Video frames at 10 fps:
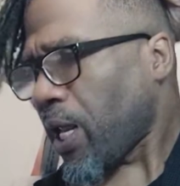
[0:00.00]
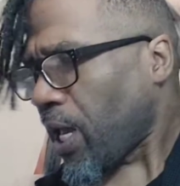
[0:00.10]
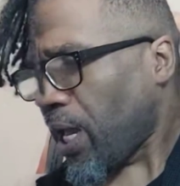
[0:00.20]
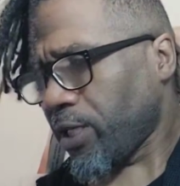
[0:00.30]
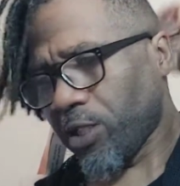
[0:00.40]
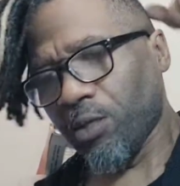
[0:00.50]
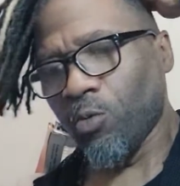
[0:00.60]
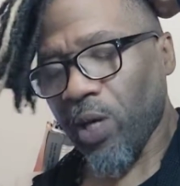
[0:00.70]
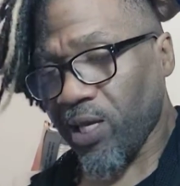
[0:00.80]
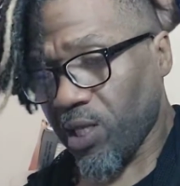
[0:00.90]
I had some
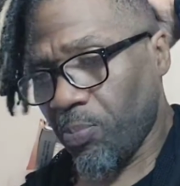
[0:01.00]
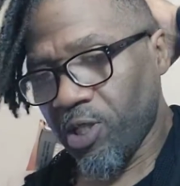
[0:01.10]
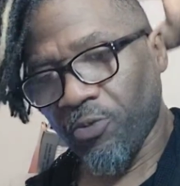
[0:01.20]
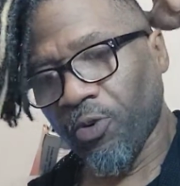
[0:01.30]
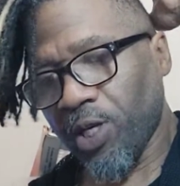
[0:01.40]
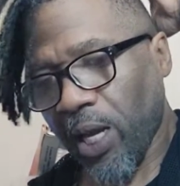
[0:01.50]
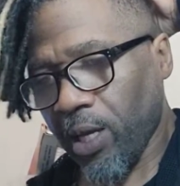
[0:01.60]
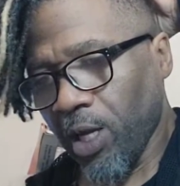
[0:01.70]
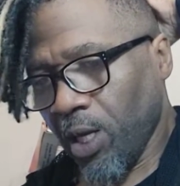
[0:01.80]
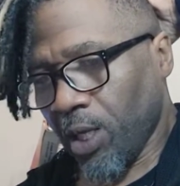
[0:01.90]
when I say put your foot
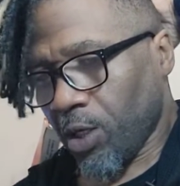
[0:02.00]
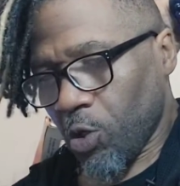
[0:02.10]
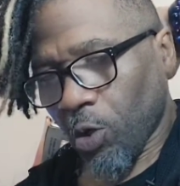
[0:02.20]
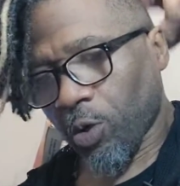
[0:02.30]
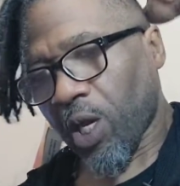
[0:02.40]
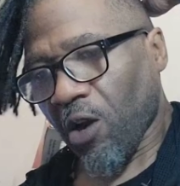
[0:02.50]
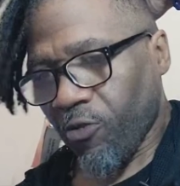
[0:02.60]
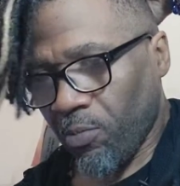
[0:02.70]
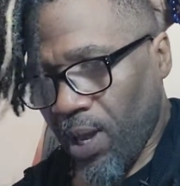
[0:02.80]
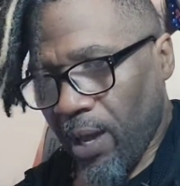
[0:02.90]
down, you don't care
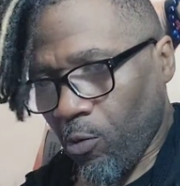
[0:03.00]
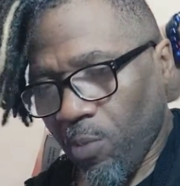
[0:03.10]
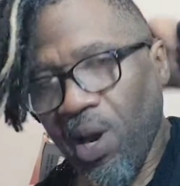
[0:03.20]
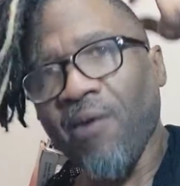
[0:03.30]
for black women.